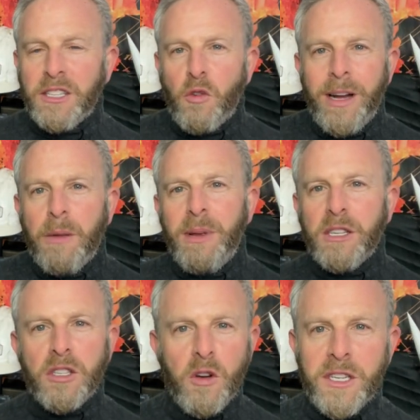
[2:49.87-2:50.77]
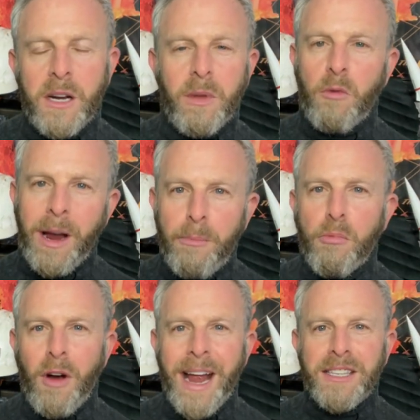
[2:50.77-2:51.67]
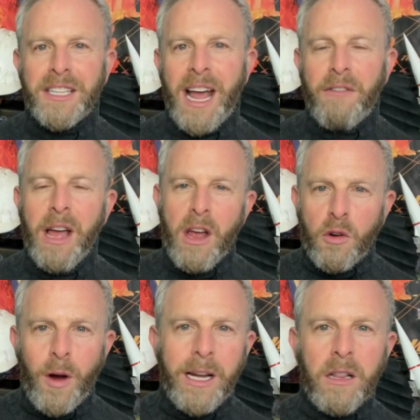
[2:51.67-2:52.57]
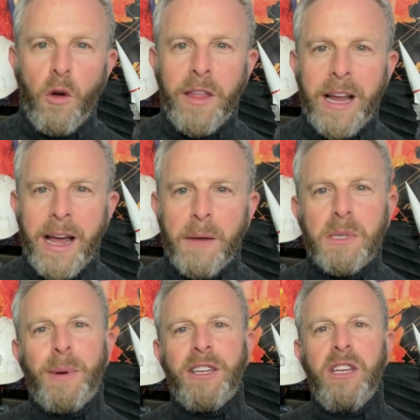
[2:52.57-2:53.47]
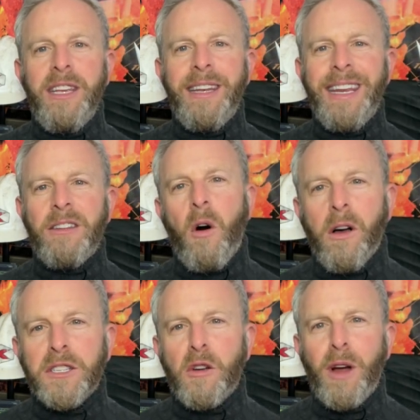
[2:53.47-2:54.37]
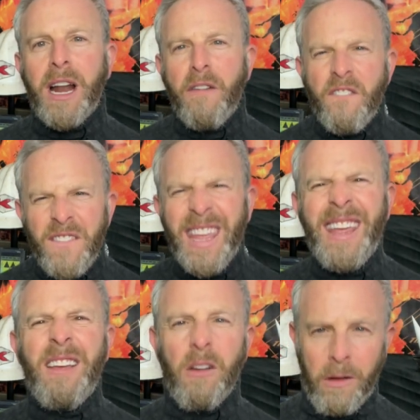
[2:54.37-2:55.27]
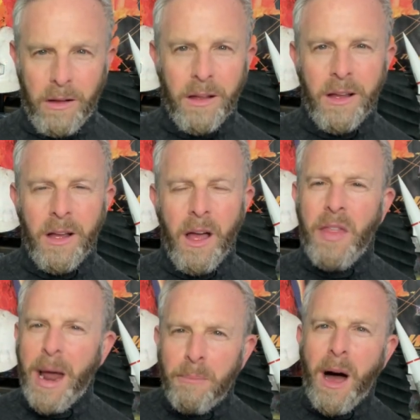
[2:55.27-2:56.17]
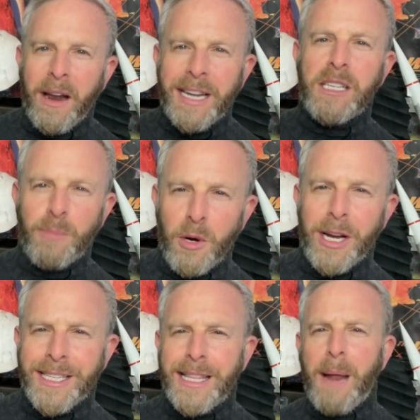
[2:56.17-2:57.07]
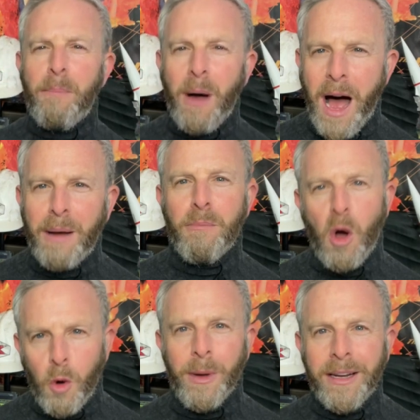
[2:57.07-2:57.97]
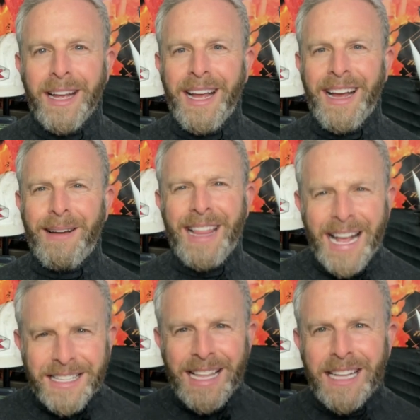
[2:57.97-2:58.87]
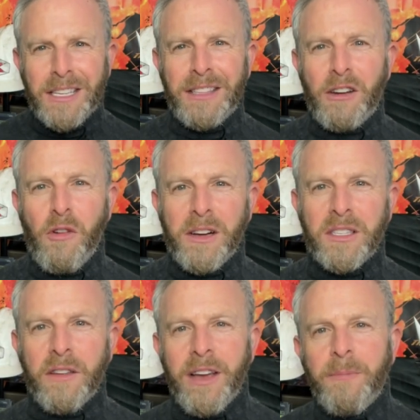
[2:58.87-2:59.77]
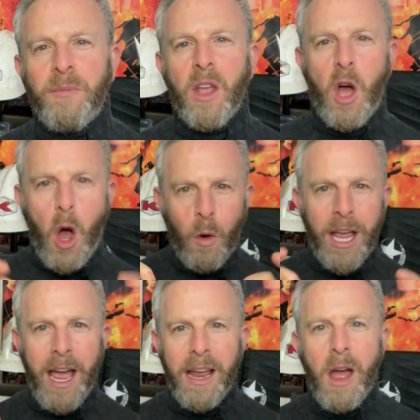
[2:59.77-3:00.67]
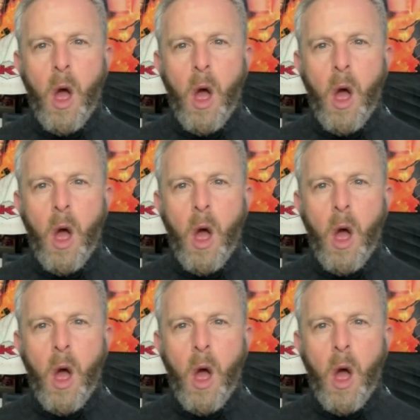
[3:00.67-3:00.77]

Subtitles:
It's great to be associated with great brands and have great clothing items, but you need to also kind of feel that Bond experience, that Bond moment. I mean, that's at the crux of it. Okay.